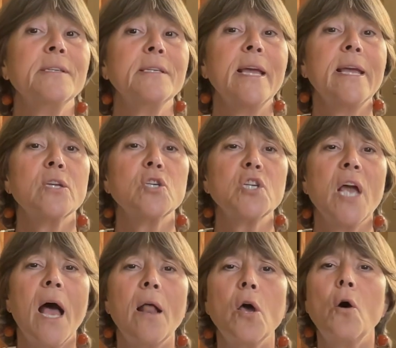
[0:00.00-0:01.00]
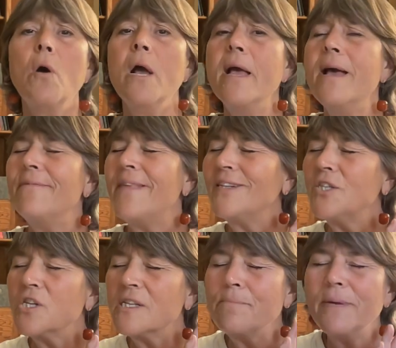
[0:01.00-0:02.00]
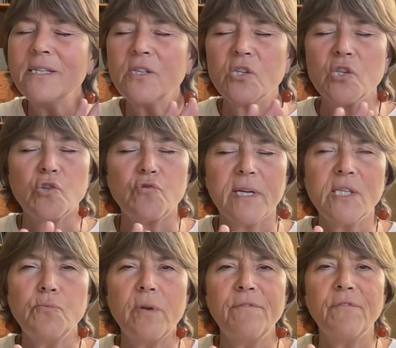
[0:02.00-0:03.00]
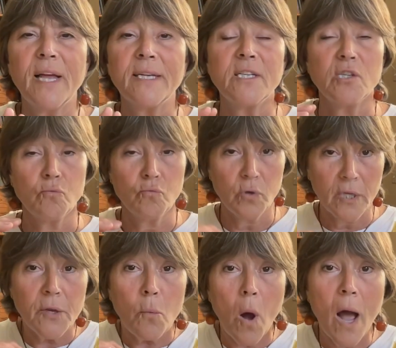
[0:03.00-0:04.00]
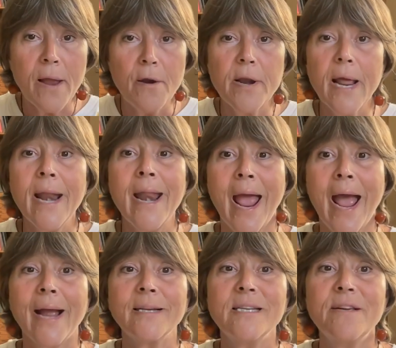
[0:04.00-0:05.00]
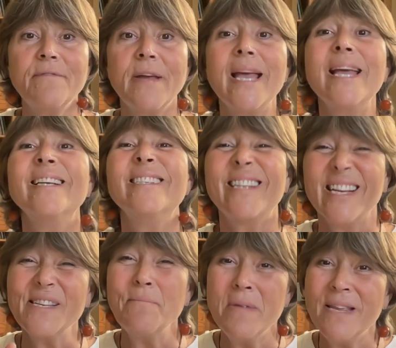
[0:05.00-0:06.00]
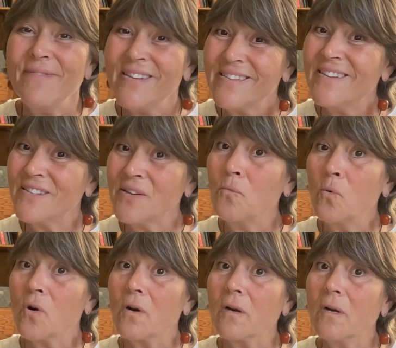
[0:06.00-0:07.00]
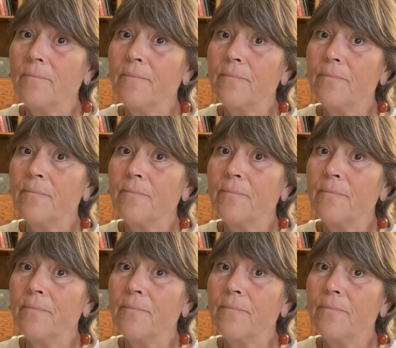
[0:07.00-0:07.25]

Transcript: is staying shallow, that just means the stress reflex is really wired and active. Doesn't mean this doesn't work.